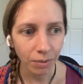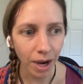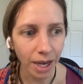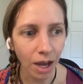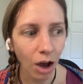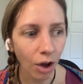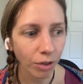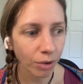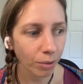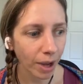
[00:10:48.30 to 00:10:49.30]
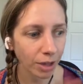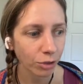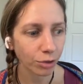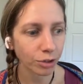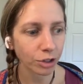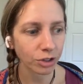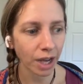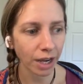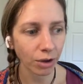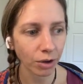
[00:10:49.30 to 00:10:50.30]
right, all the way through your
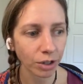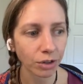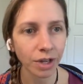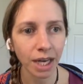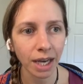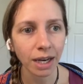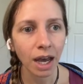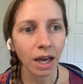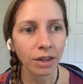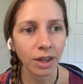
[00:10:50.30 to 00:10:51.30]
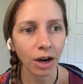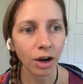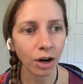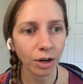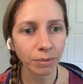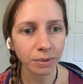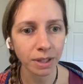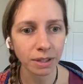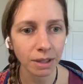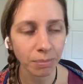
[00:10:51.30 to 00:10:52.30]
cycle. You'll get the herbs
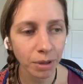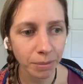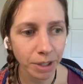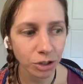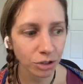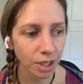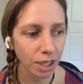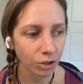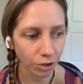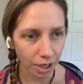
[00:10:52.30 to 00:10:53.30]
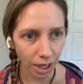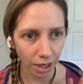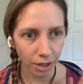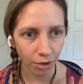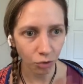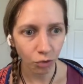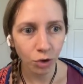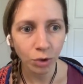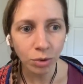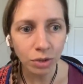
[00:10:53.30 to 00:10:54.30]
and supplements you need. You'll get the
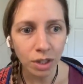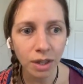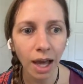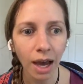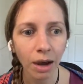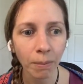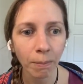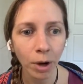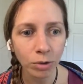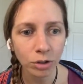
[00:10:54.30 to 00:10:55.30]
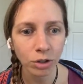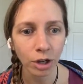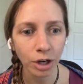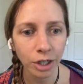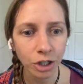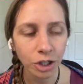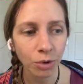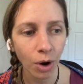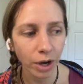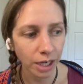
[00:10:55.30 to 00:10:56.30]
foods that most nourish
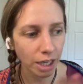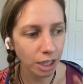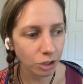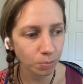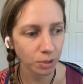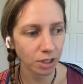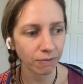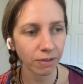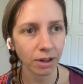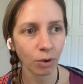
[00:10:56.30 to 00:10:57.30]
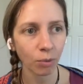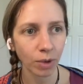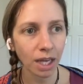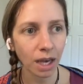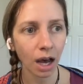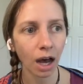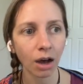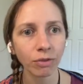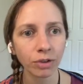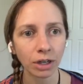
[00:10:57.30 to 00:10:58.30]
you on each specific week
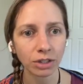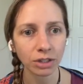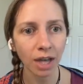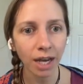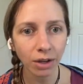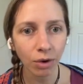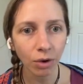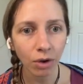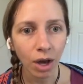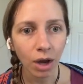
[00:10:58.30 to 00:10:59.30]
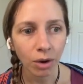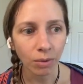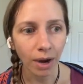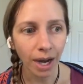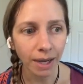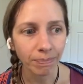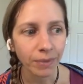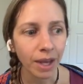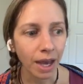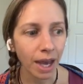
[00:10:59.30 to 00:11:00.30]
of your cycle, right?
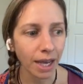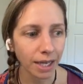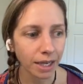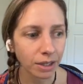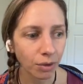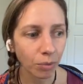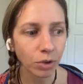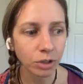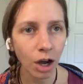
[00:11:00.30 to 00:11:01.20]
And we'll